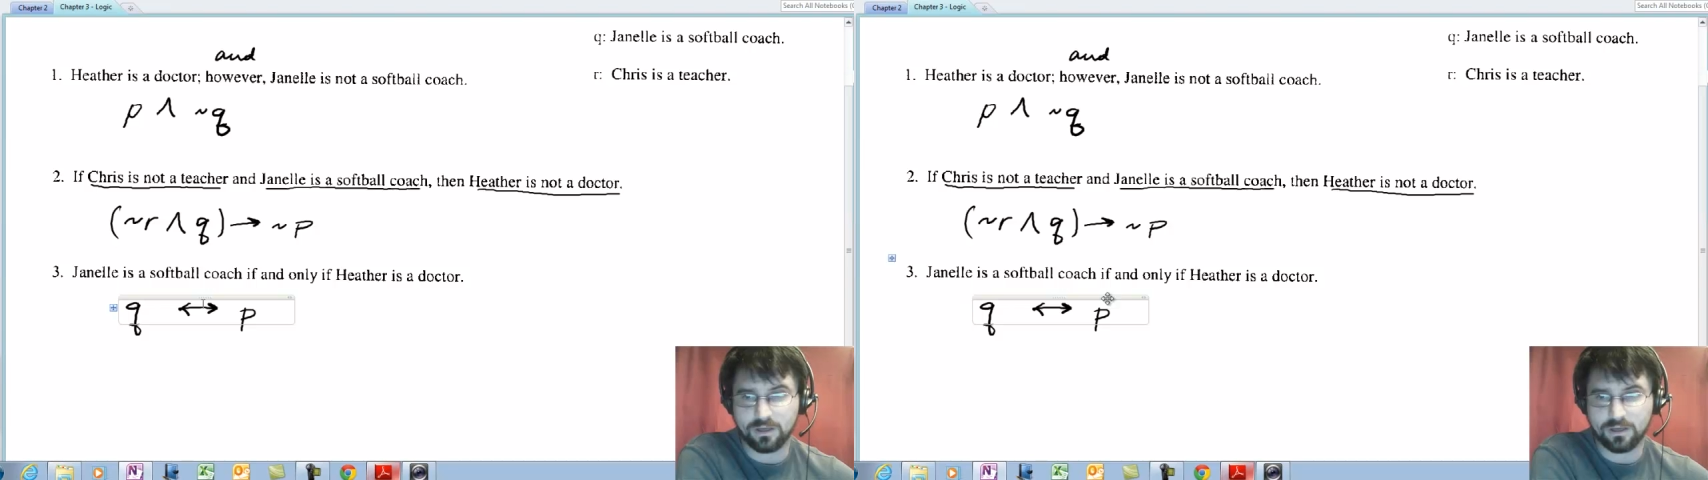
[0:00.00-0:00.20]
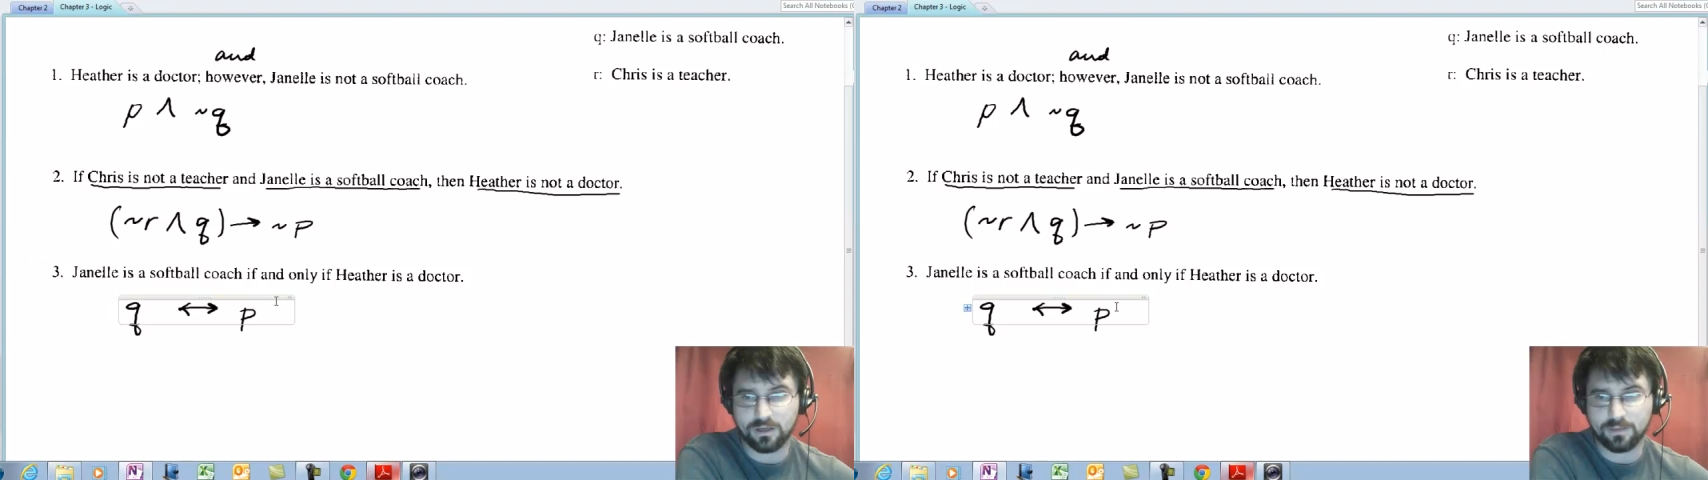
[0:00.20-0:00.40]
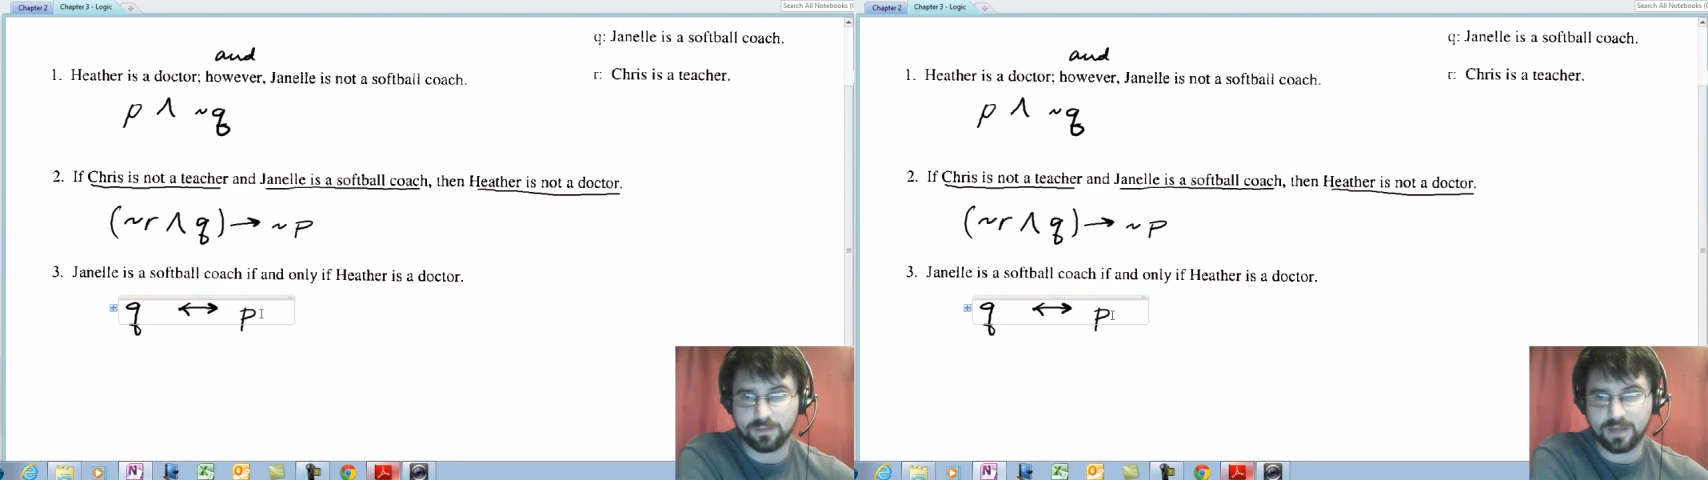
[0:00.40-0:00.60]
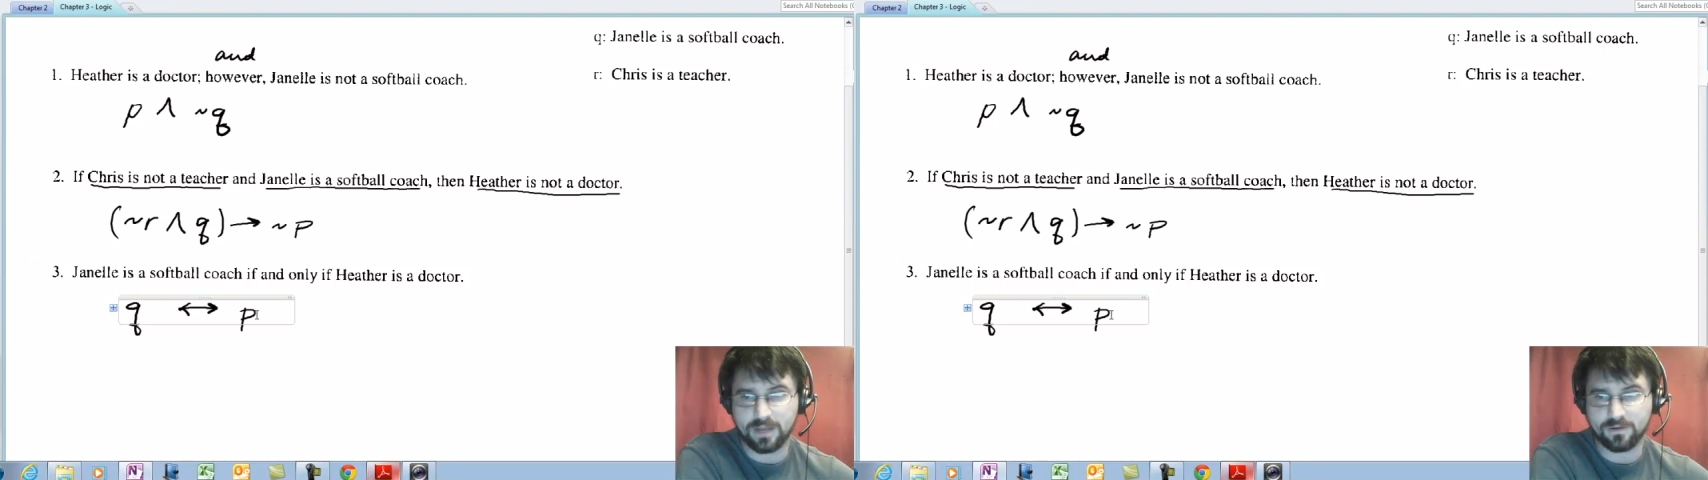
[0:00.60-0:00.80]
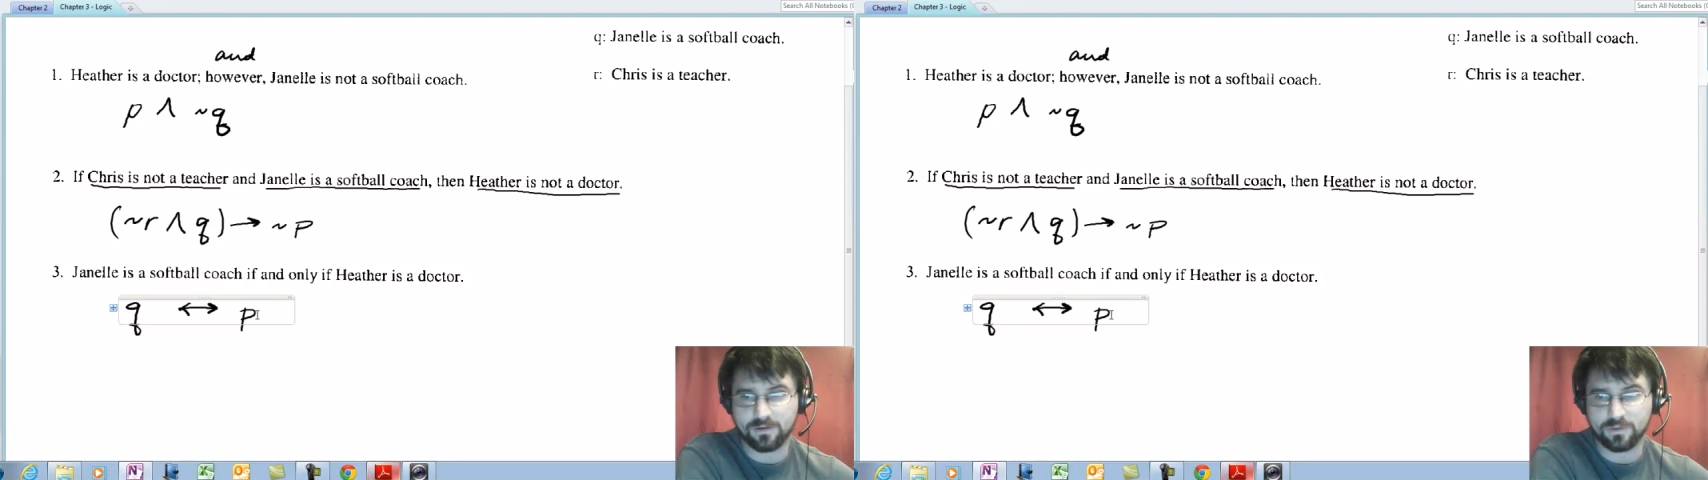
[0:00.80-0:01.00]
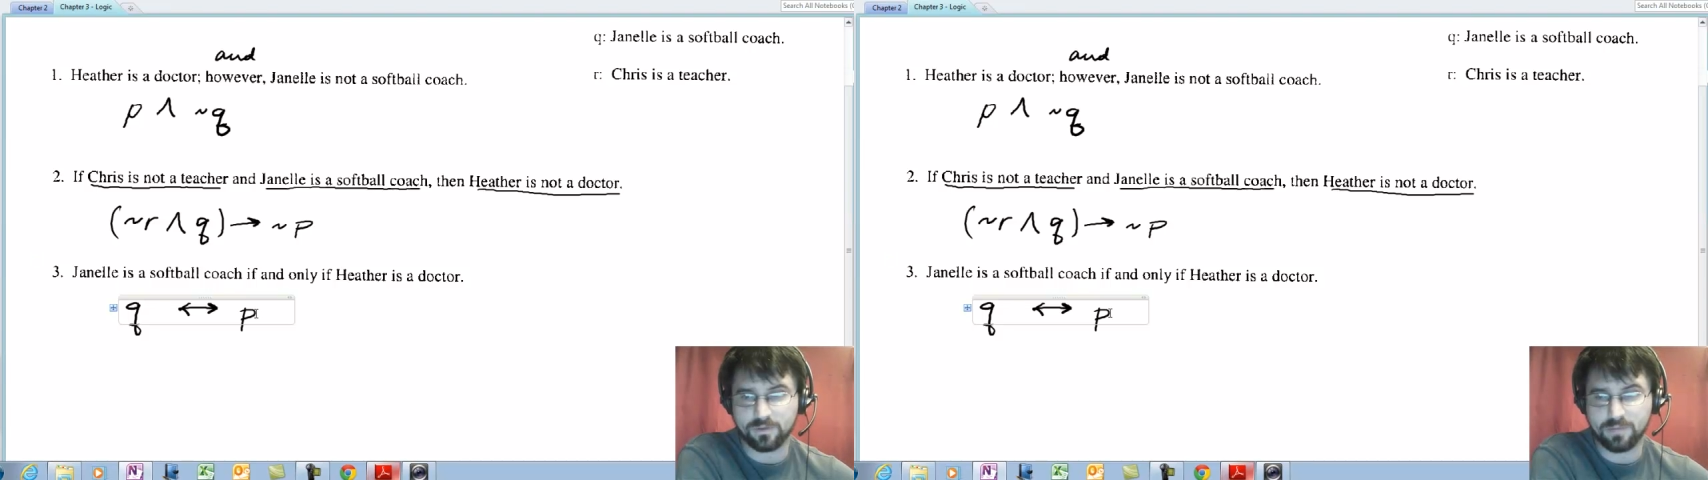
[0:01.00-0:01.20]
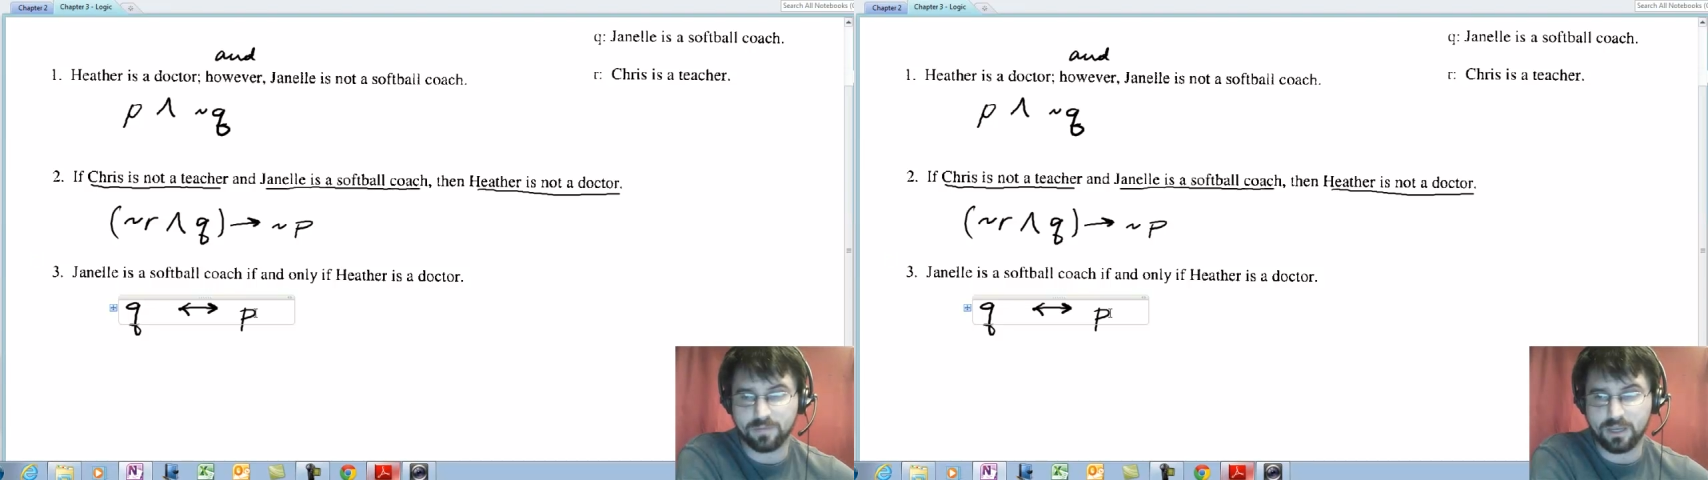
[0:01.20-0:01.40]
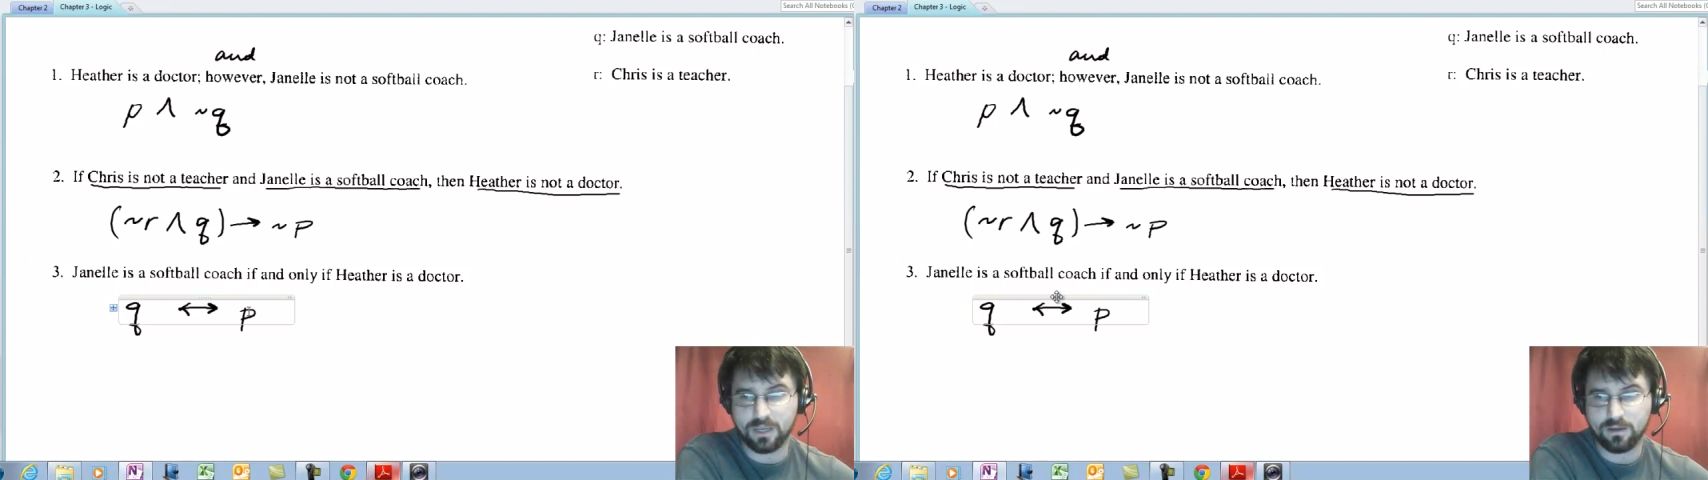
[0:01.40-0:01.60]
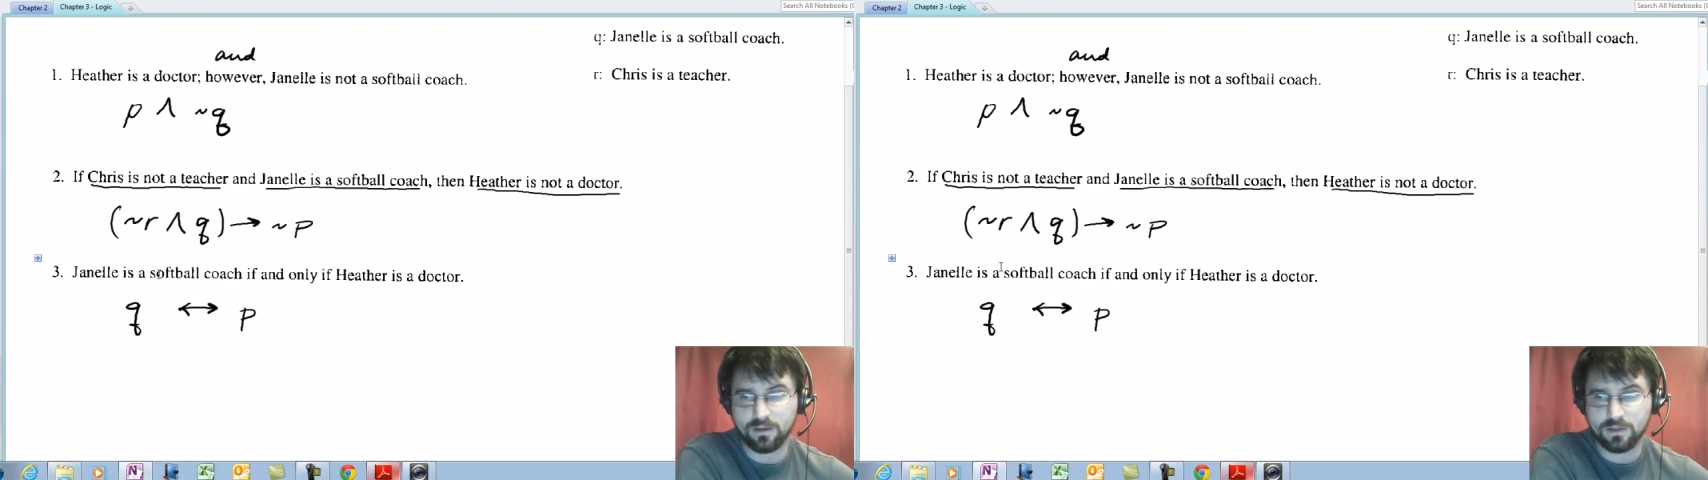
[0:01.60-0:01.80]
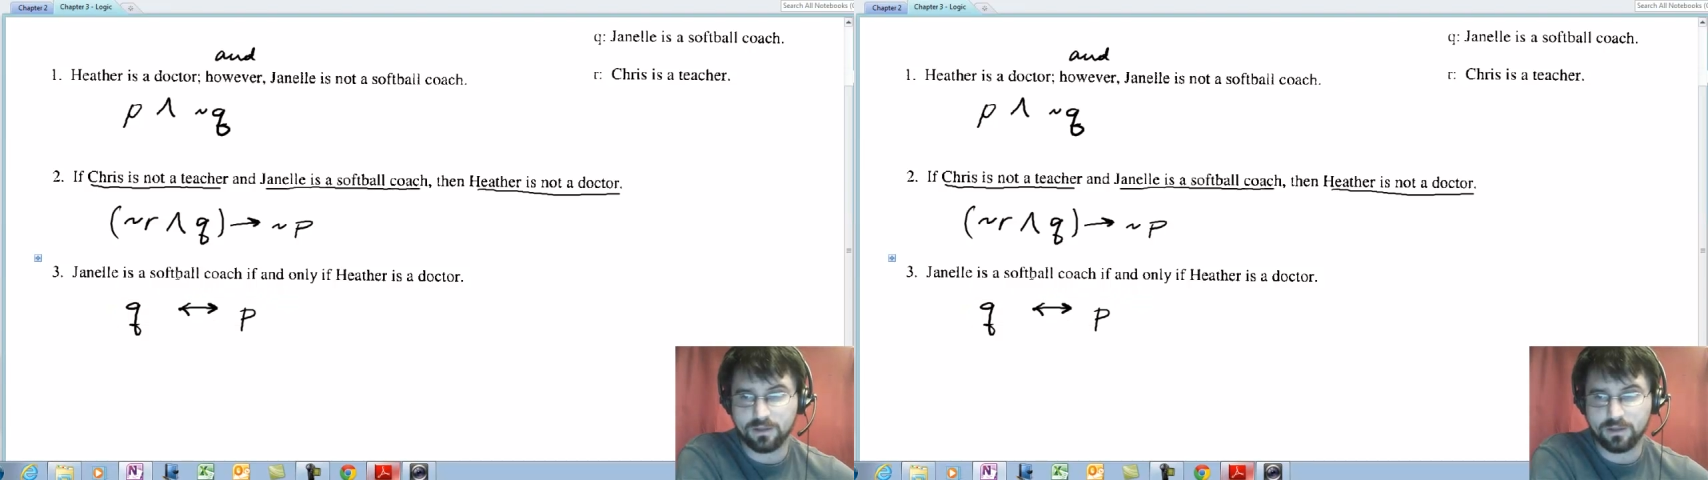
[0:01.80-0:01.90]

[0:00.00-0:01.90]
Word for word: um, doctor was P,